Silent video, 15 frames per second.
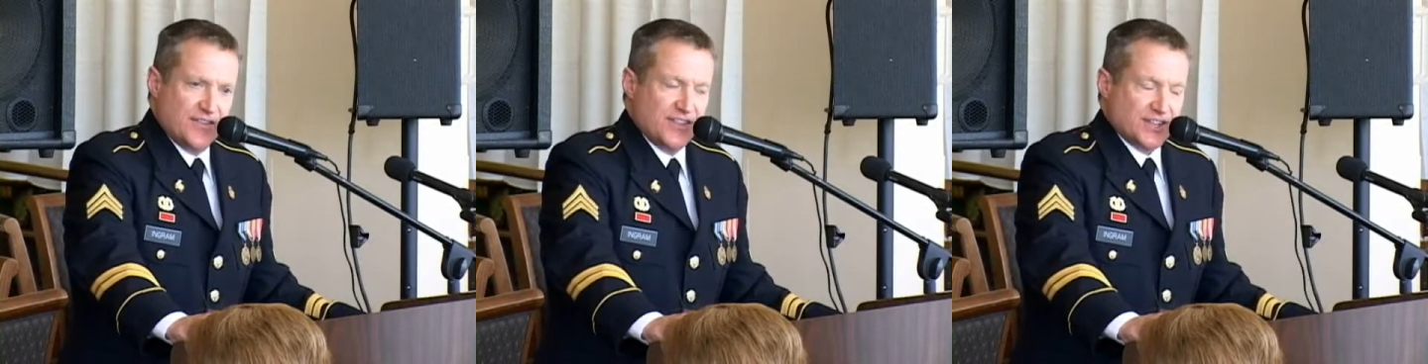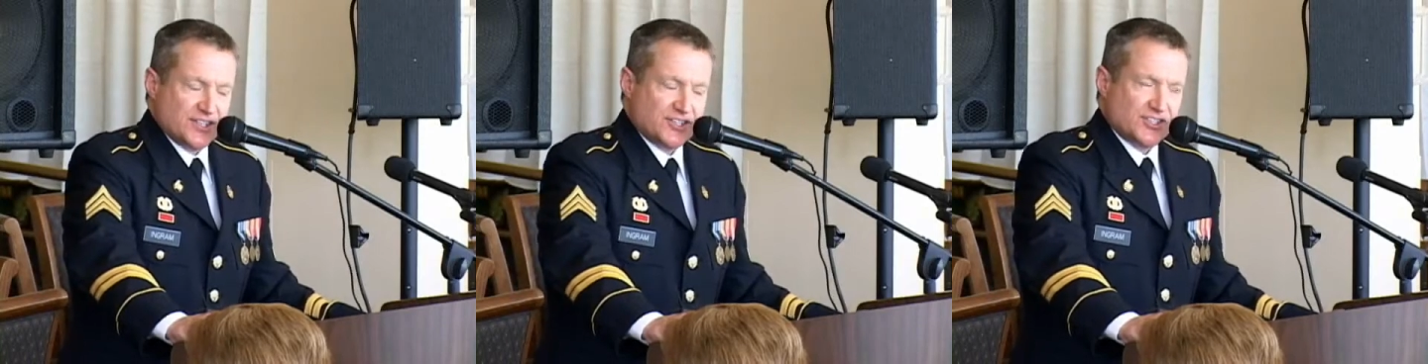
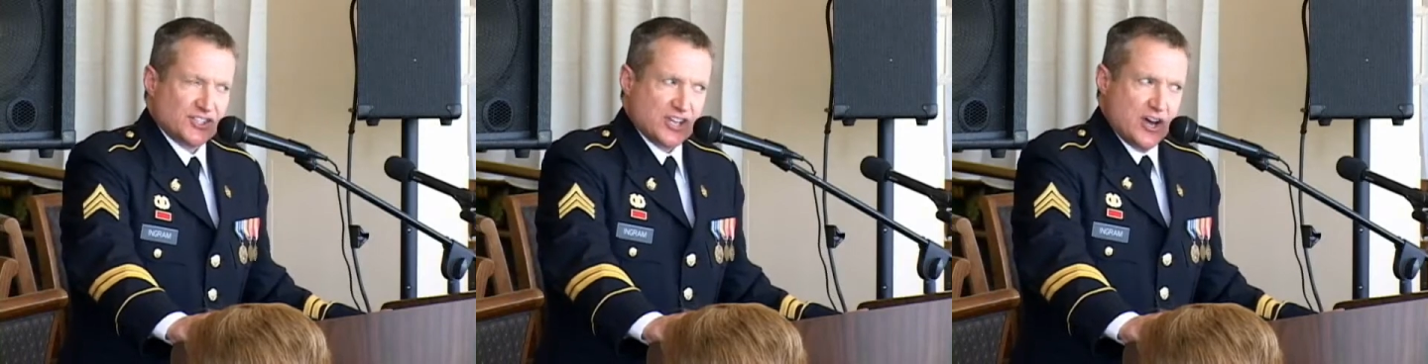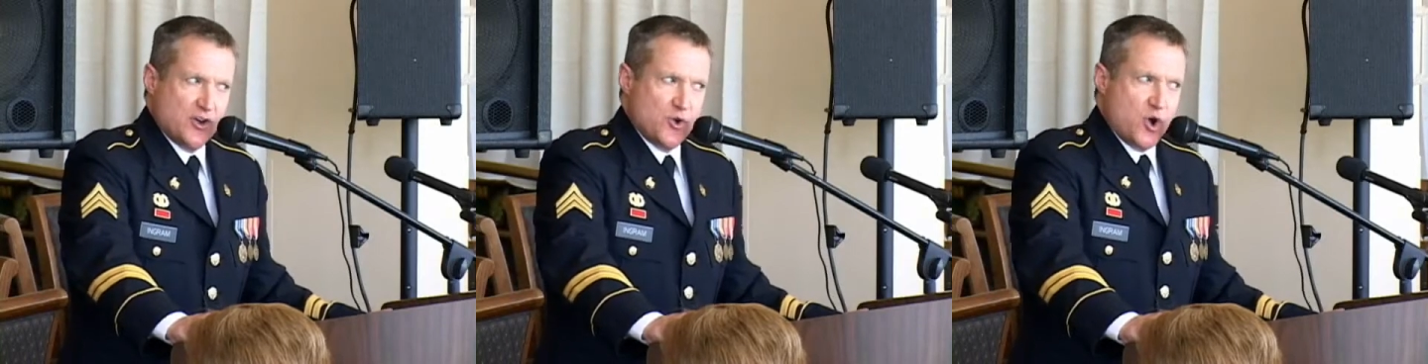that
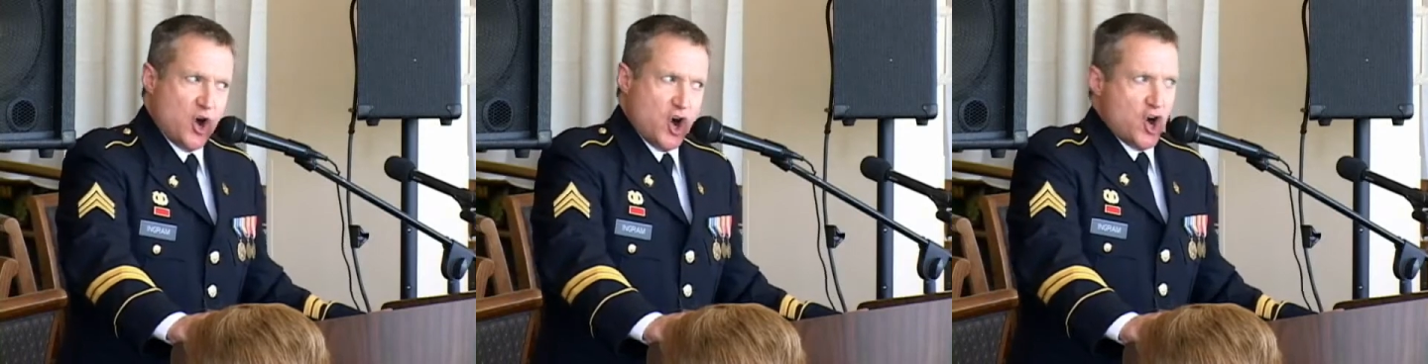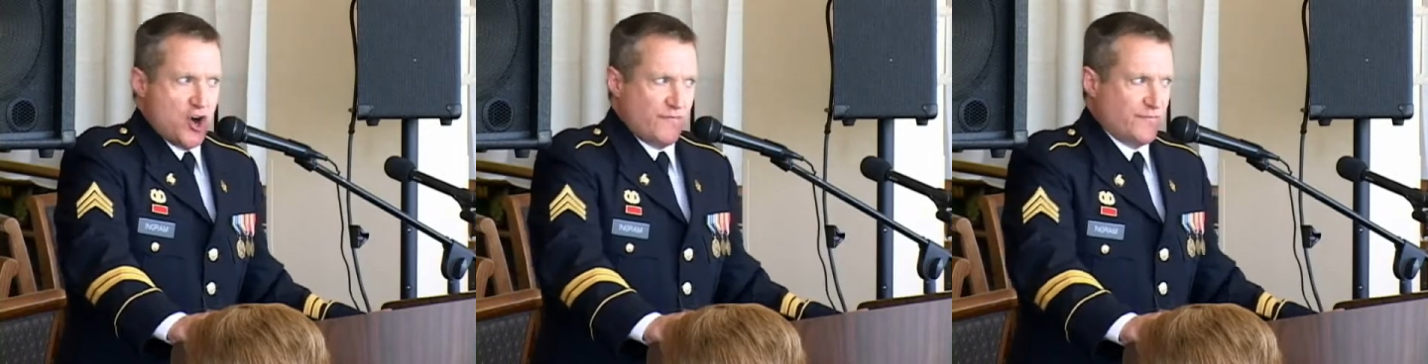so
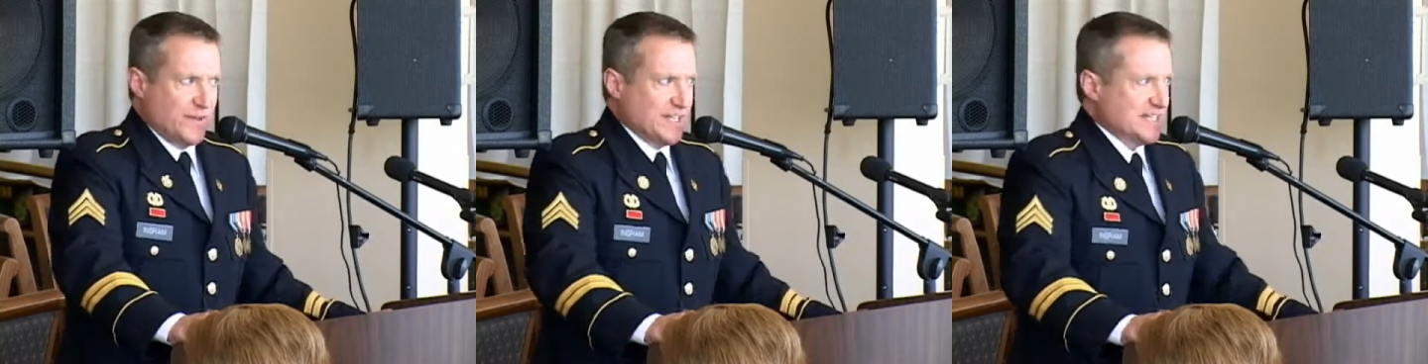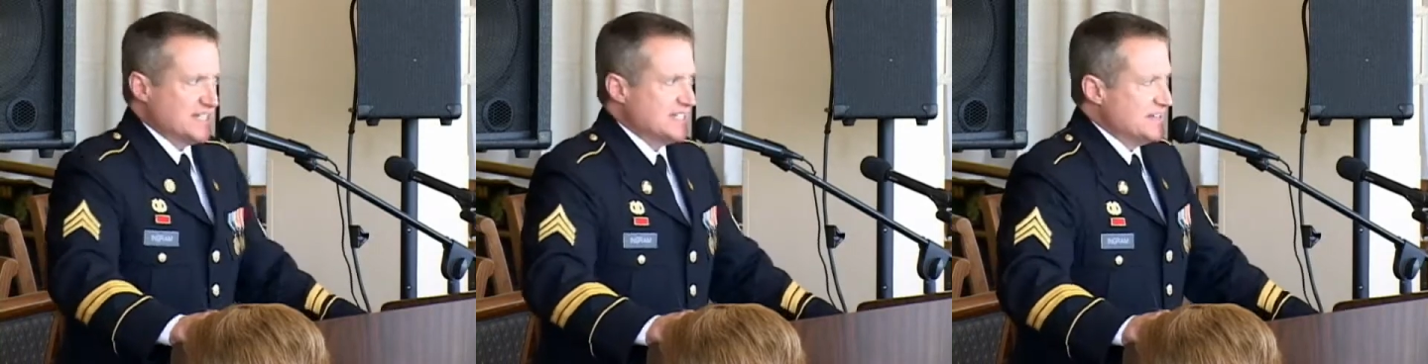
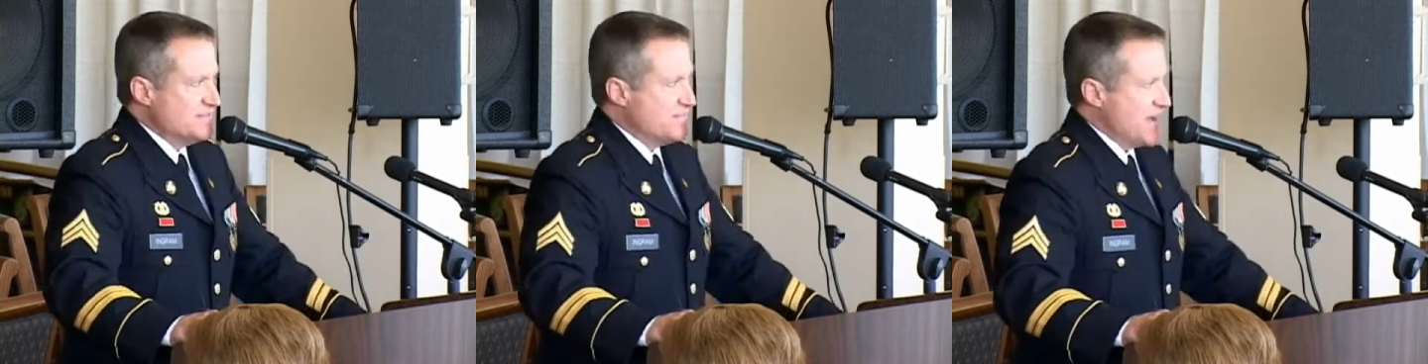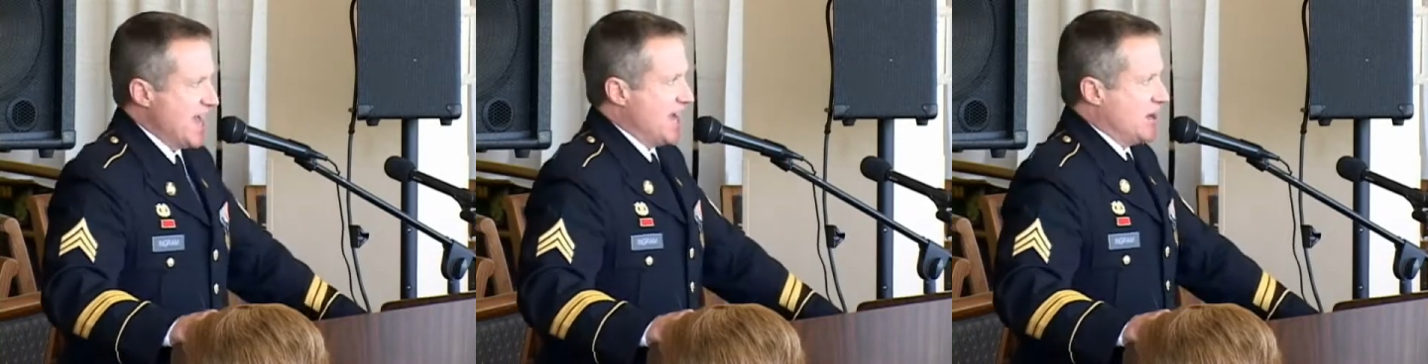often
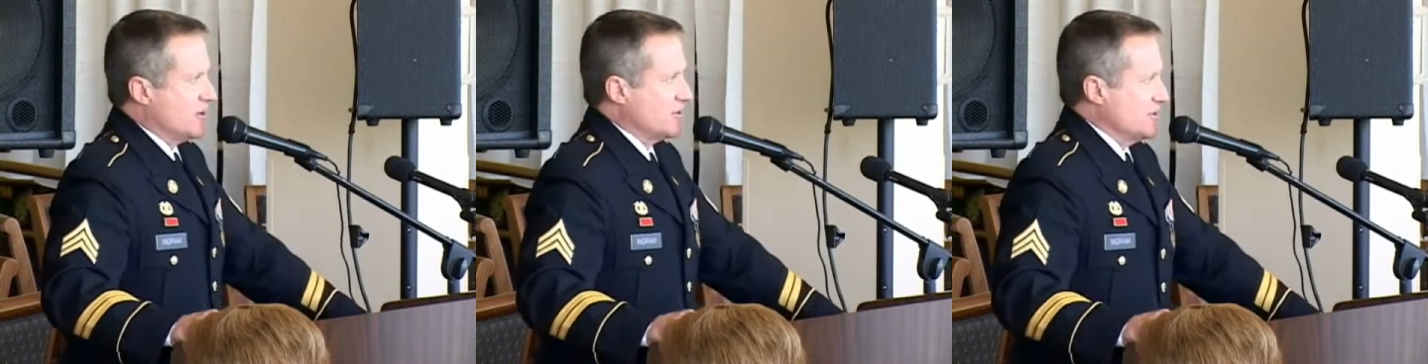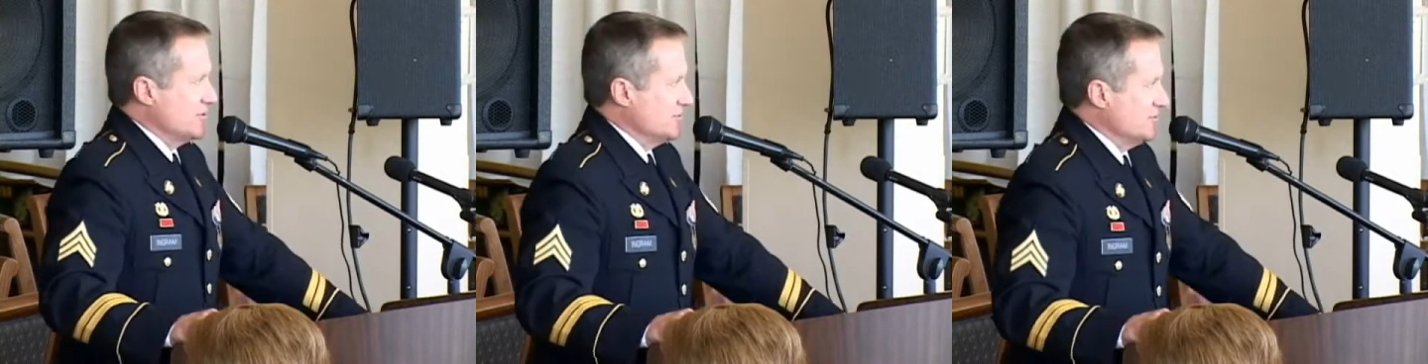
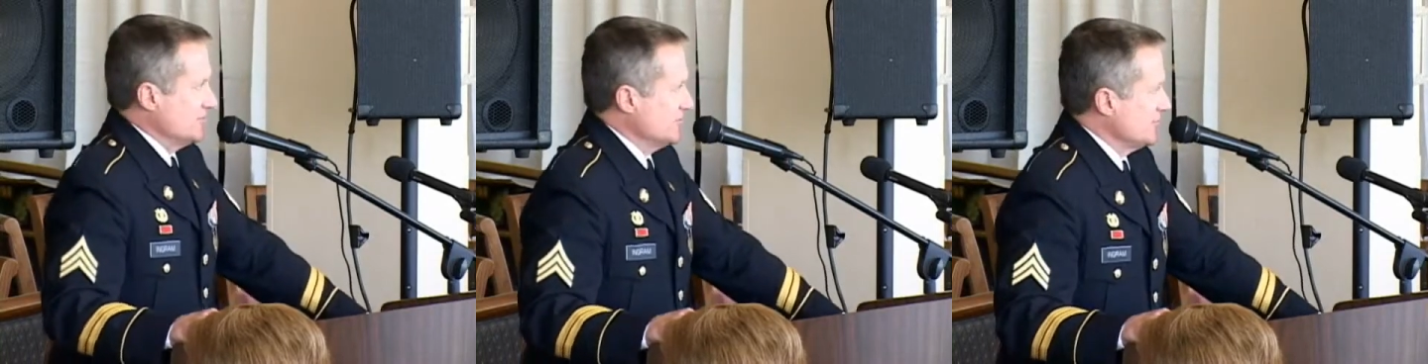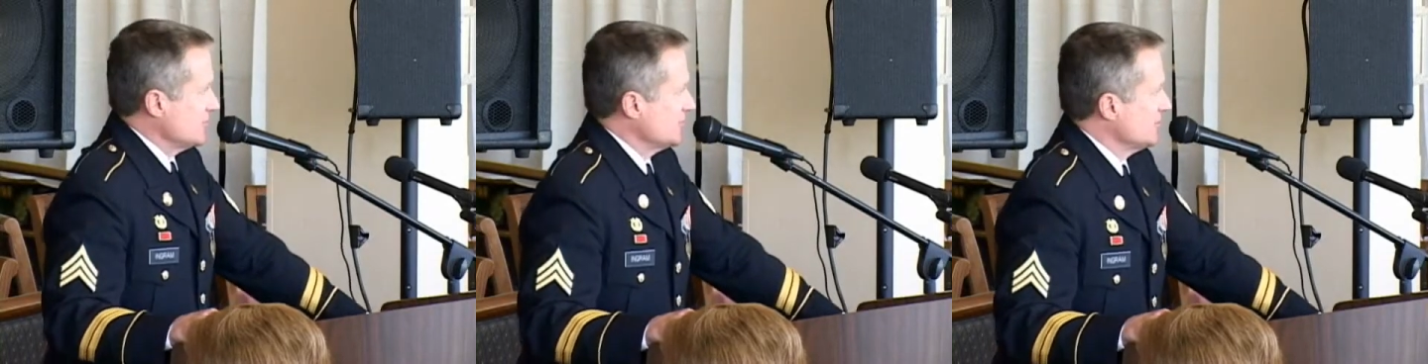
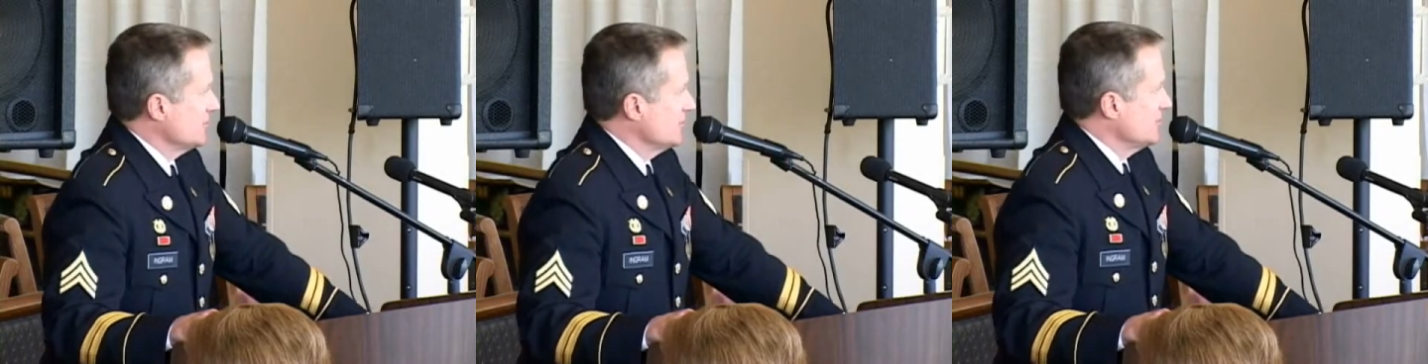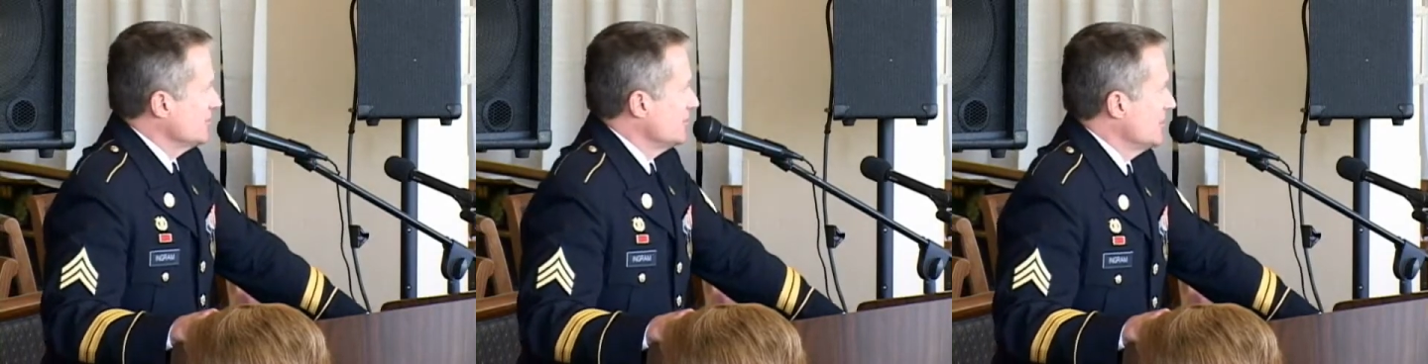devalues